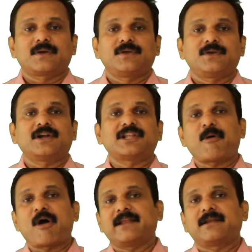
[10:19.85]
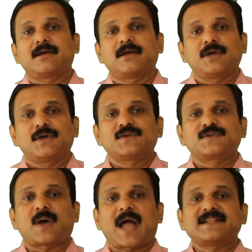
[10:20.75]
You got the point?
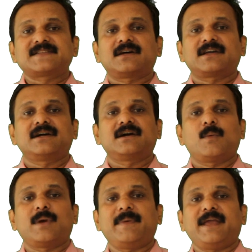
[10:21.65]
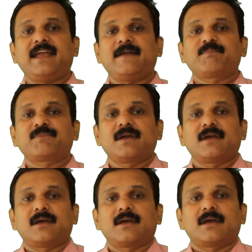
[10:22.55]
So, answer here will be
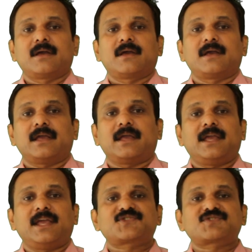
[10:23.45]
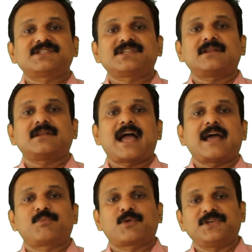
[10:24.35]
estrogen and
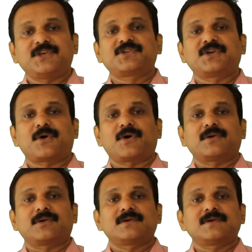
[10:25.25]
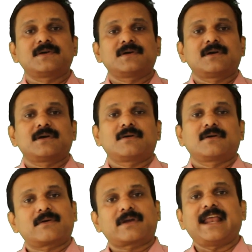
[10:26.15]
progesterone.
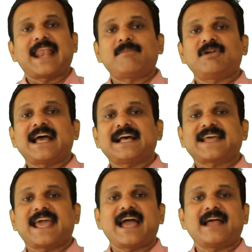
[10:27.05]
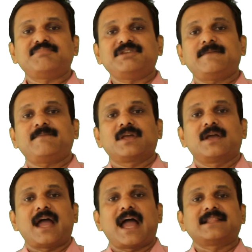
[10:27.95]
Okay, labeled as A and B,
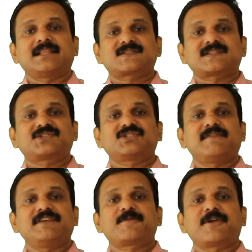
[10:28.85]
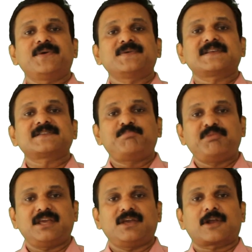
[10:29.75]
and the structure which produces
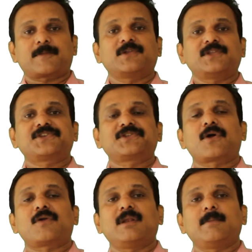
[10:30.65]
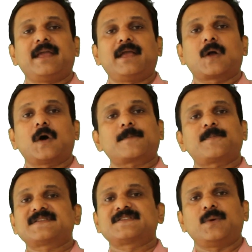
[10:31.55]
B or progesterone will be
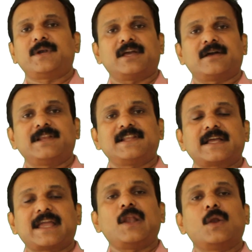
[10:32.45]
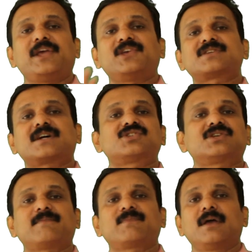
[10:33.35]
corpus luteum. It is a yellowish structure,